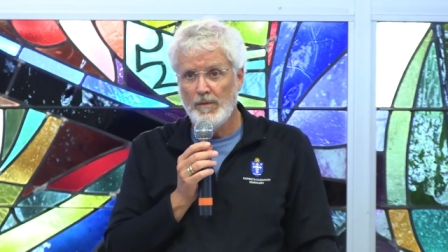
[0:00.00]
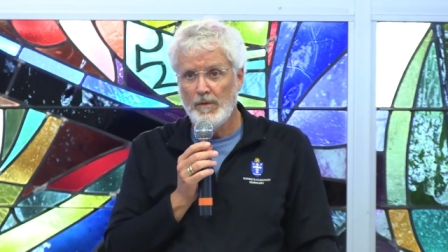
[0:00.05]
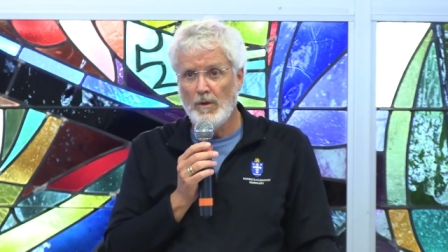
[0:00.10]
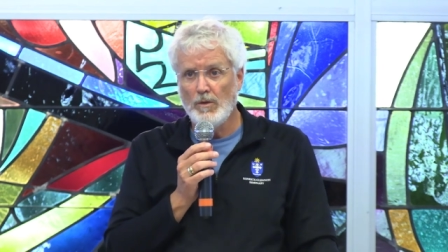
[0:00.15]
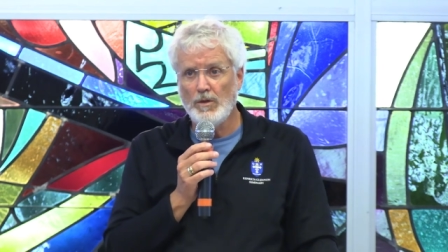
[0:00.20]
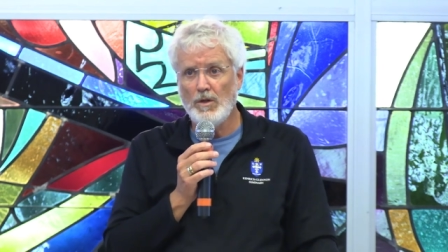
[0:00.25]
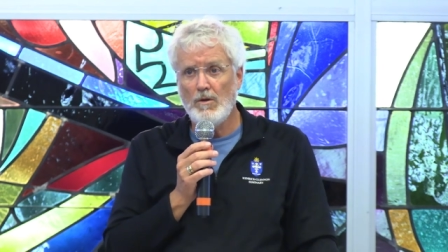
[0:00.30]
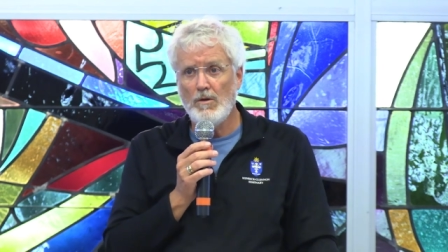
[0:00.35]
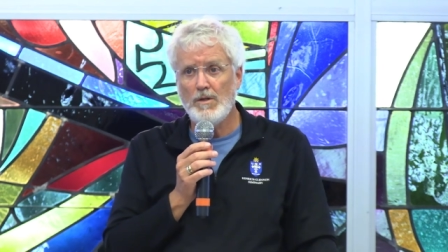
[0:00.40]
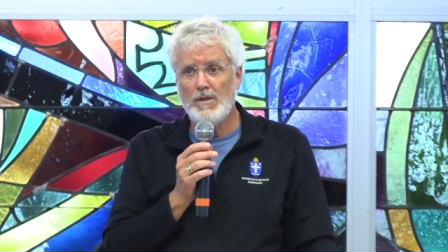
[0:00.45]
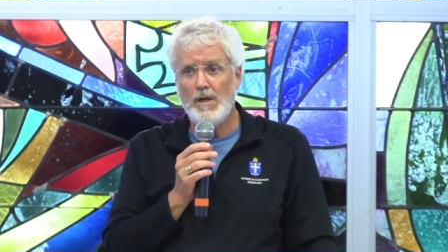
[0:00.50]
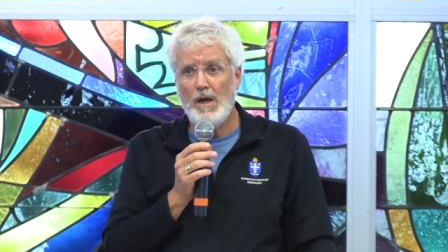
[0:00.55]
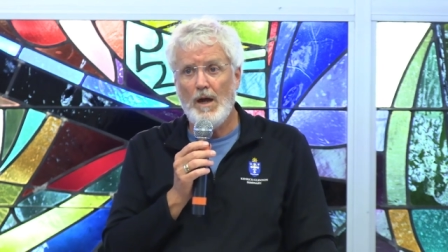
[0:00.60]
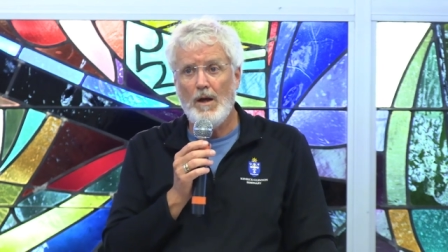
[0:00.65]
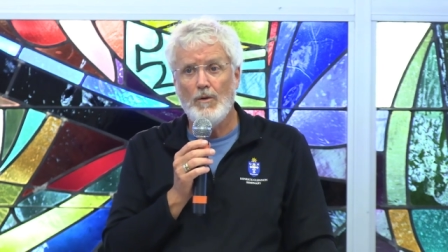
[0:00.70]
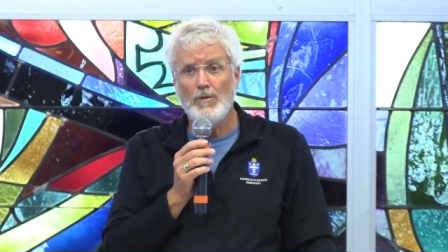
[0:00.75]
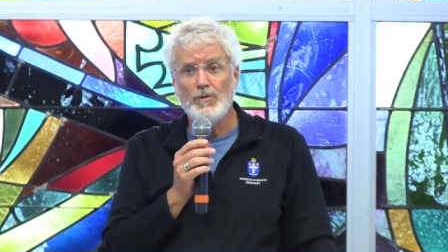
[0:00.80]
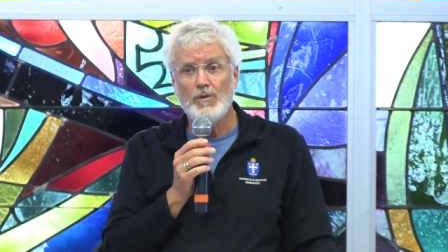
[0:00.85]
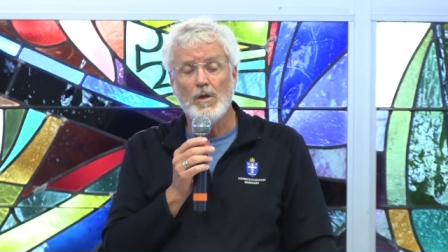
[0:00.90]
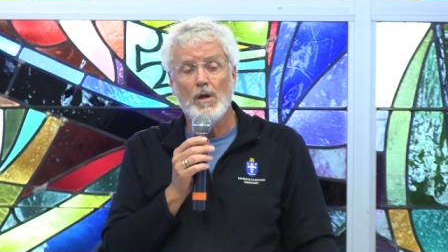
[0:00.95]
those aren't
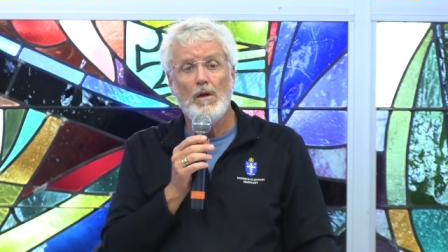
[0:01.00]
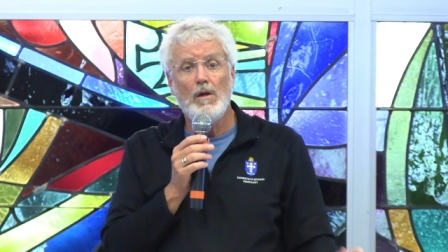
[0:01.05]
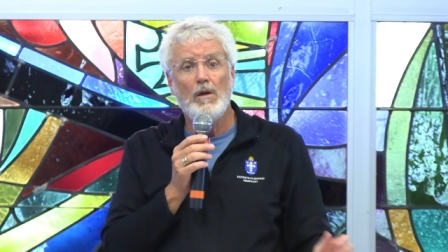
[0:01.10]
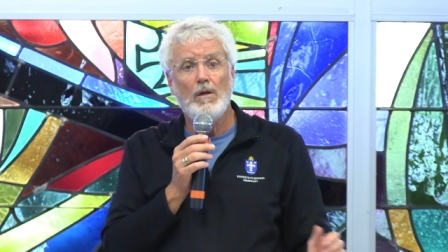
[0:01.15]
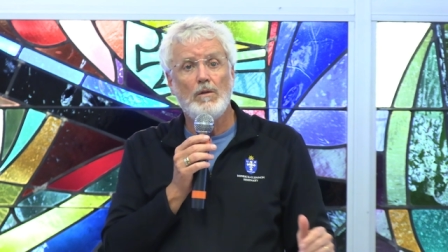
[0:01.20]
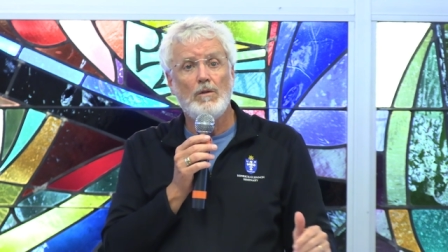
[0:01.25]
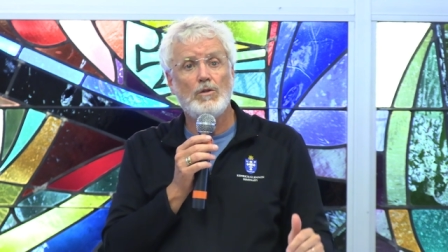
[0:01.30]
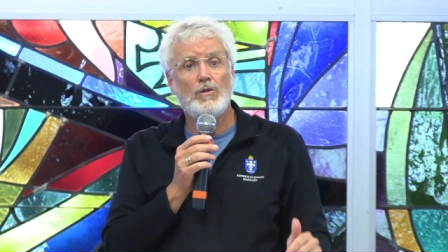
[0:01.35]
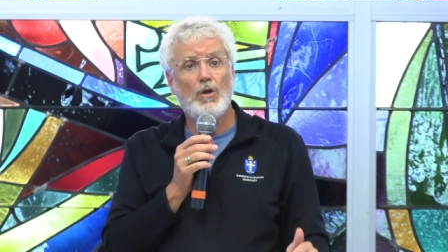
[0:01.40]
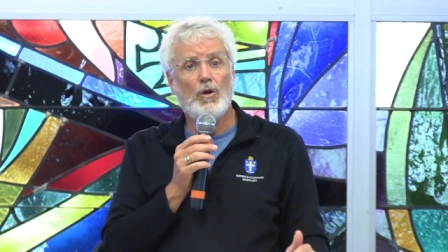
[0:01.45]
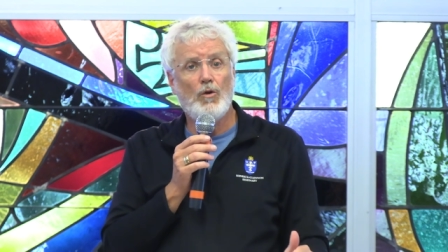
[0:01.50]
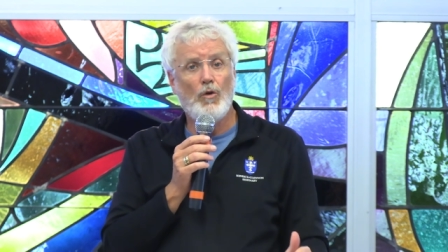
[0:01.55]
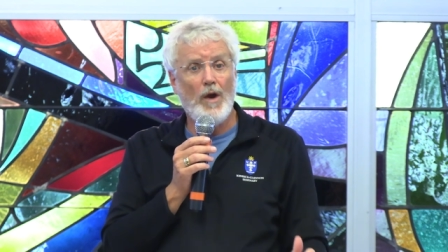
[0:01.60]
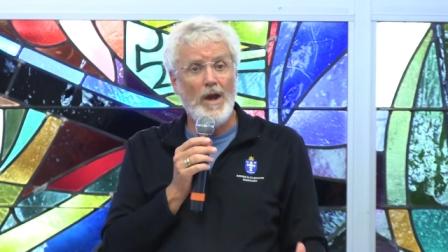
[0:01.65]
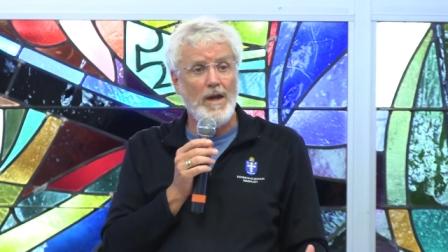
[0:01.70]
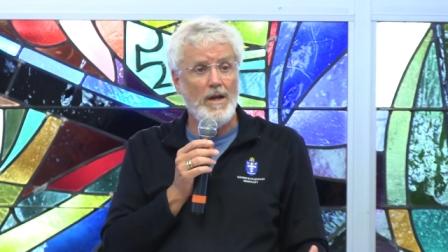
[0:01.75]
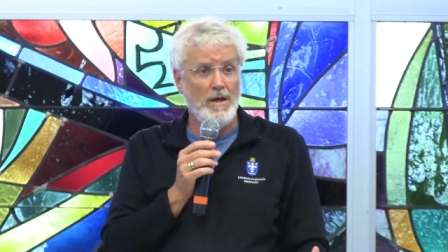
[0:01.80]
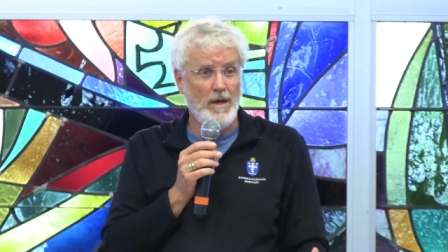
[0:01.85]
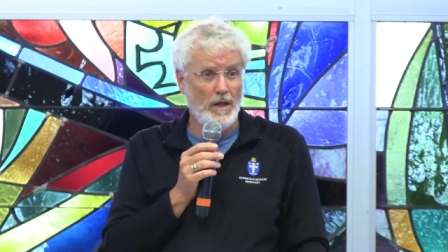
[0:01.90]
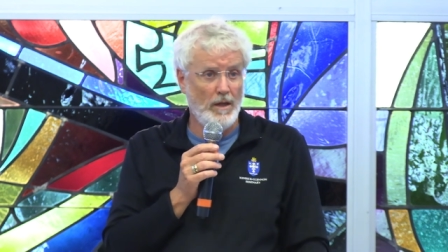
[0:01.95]
towns. These are
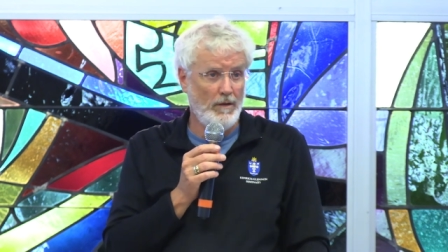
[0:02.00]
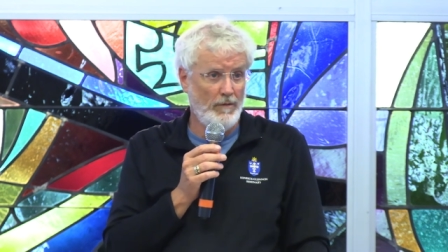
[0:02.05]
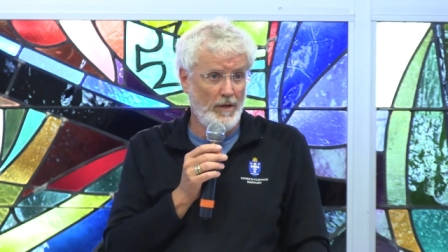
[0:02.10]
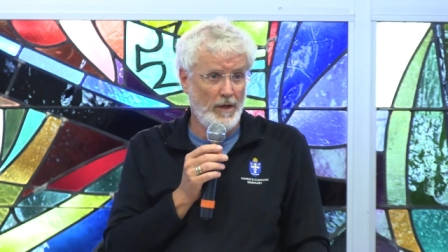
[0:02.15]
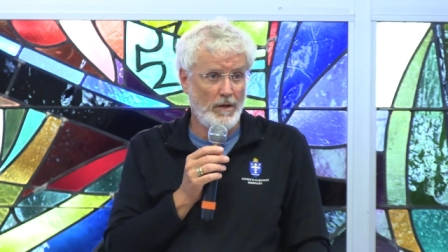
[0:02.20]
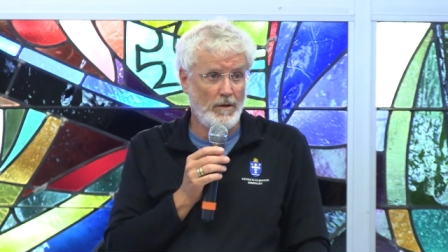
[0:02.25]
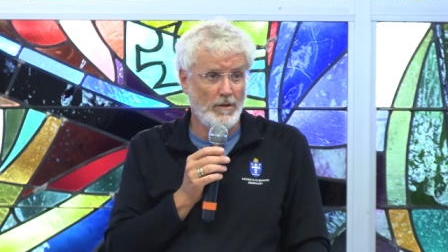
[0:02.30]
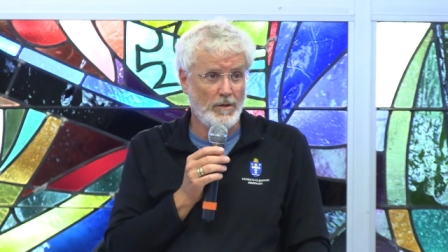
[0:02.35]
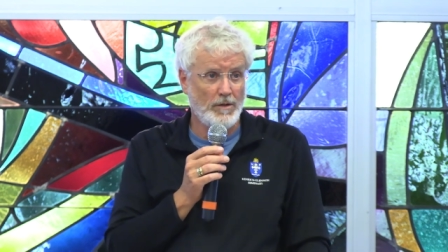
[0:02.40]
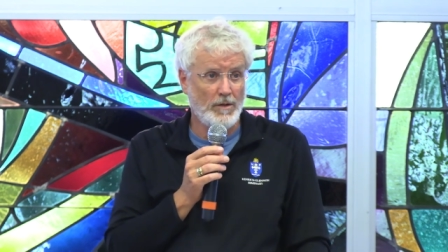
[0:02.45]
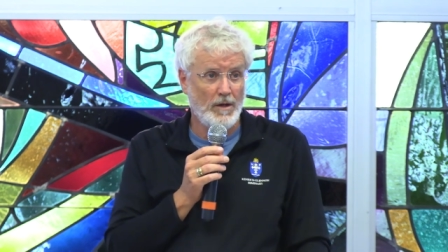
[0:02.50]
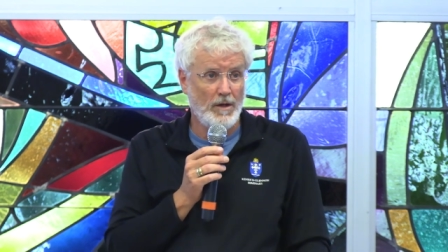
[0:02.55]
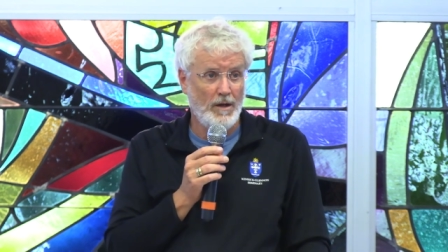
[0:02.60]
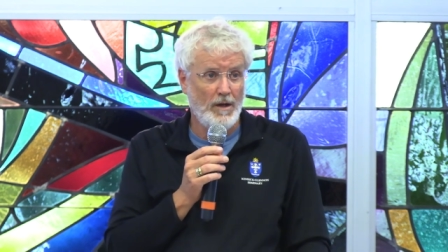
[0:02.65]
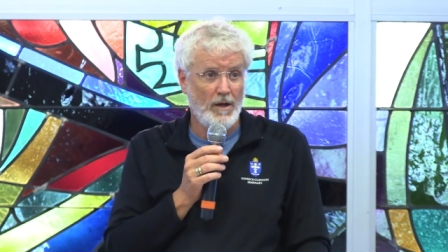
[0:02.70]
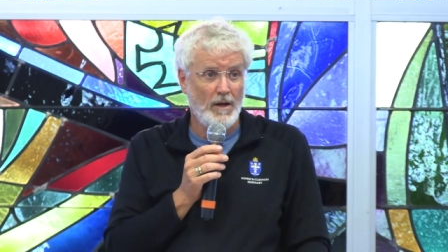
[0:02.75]
grain elevators.